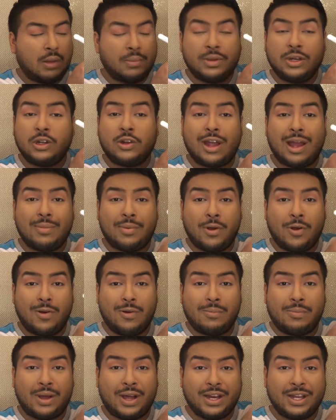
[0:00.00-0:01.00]
going to grab
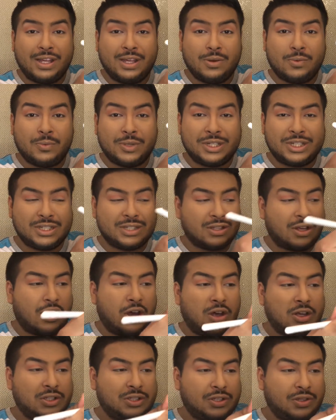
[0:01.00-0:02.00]
Homebody, which is
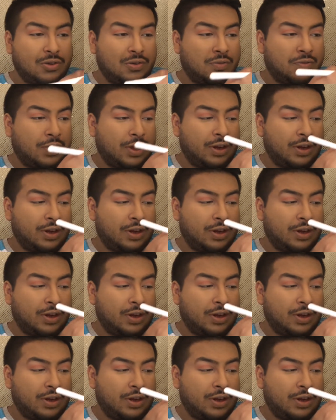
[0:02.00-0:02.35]
also